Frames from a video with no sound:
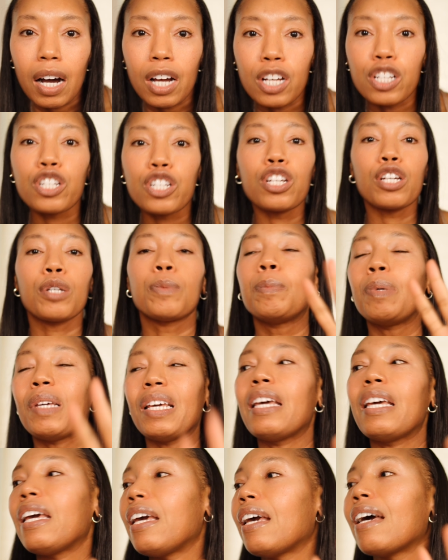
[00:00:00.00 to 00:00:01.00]
should
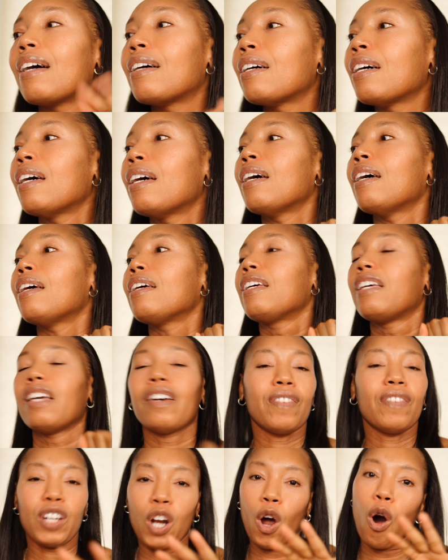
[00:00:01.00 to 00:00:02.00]
be
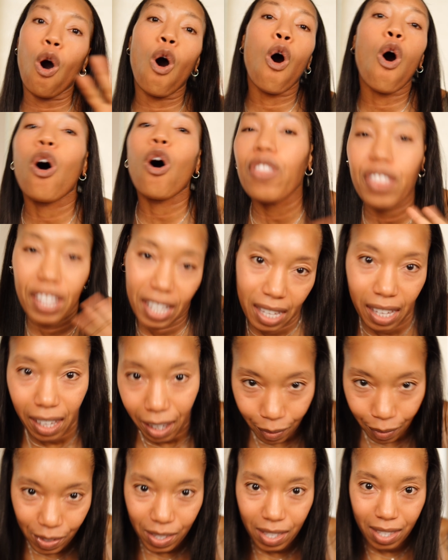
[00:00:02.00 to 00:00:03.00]
given all the
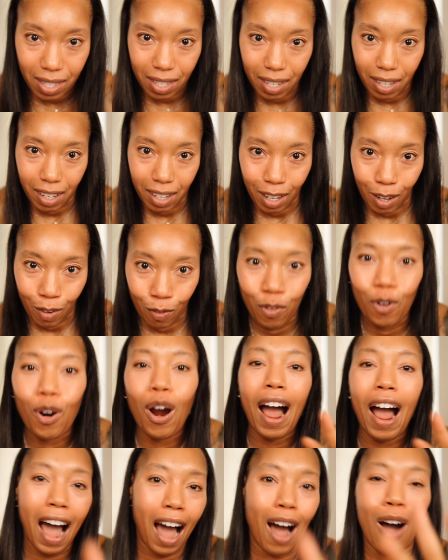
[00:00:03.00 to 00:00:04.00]
gifts for
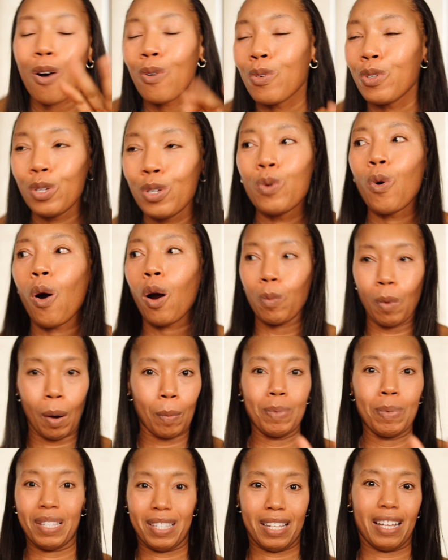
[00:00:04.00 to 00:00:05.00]
how you are
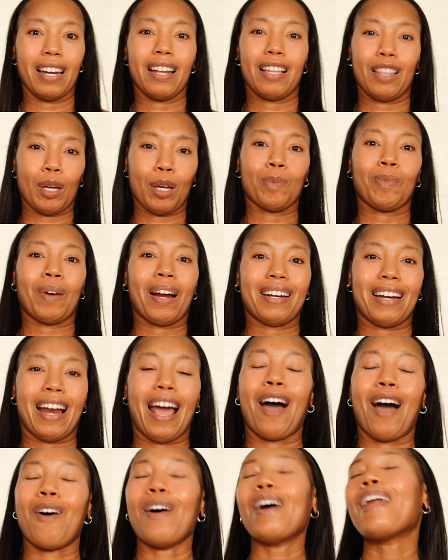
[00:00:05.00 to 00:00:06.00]
representing them right
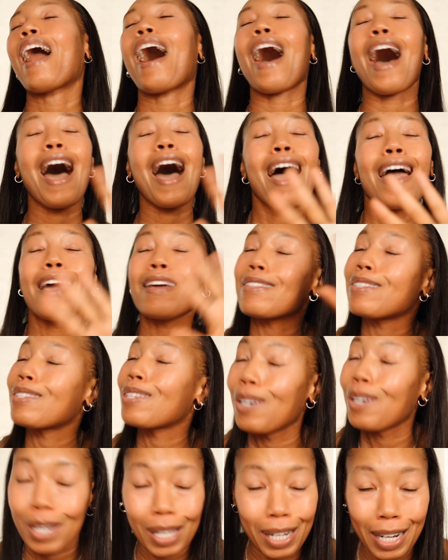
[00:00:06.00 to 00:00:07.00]
now. And I
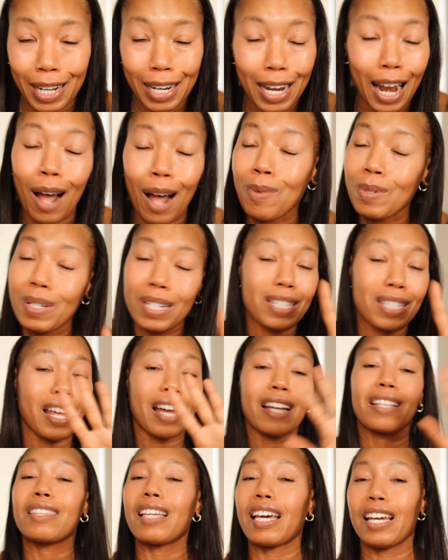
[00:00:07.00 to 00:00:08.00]
took it in. I was just
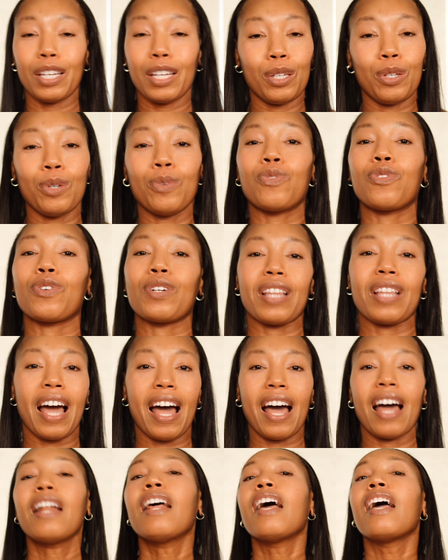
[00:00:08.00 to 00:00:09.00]
like, thank you for
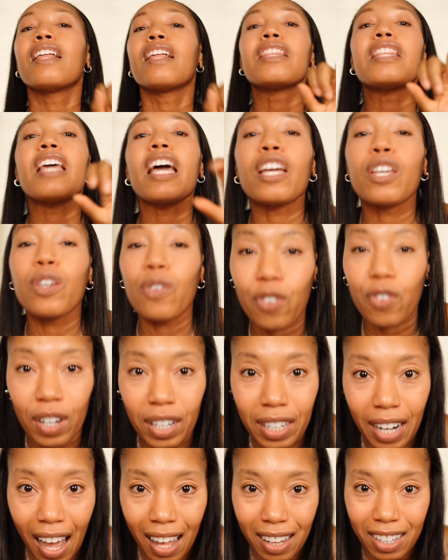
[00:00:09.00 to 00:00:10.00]
that. Thank you for
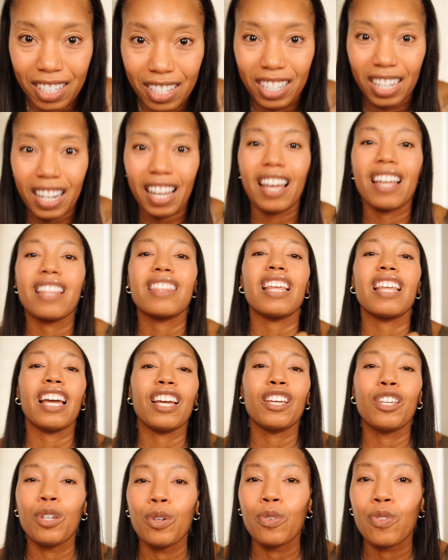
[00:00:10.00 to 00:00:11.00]
acknowledging it.
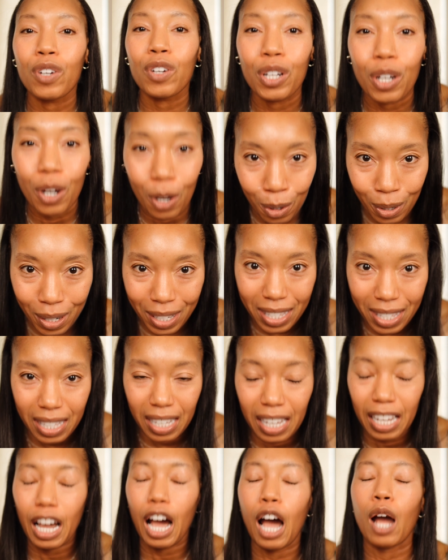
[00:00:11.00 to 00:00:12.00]
Thank you for
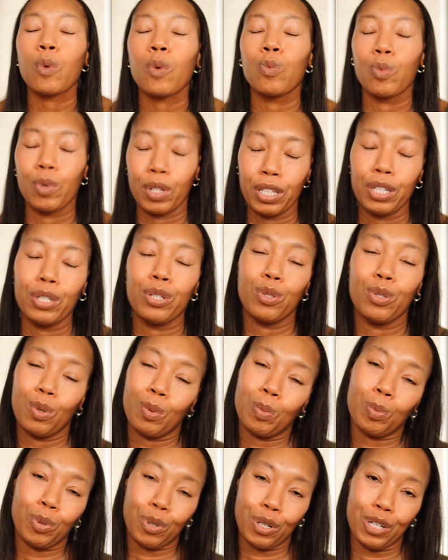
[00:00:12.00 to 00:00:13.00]
noticing. I really do
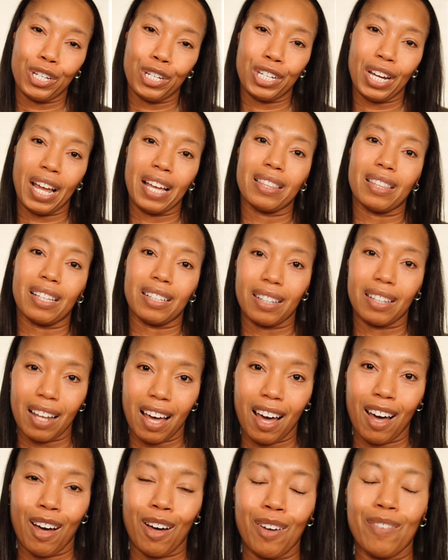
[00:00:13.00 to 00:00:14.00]
appreciate the
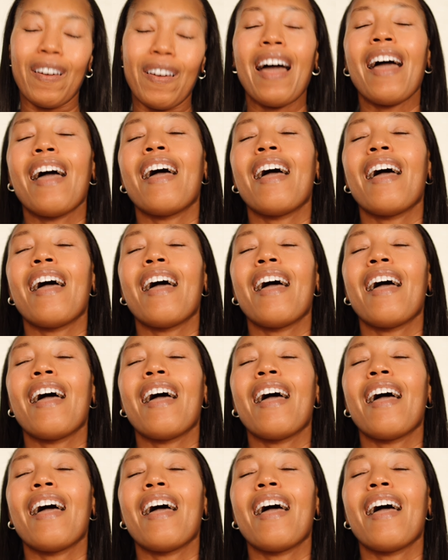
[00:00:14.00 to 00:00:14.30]
love.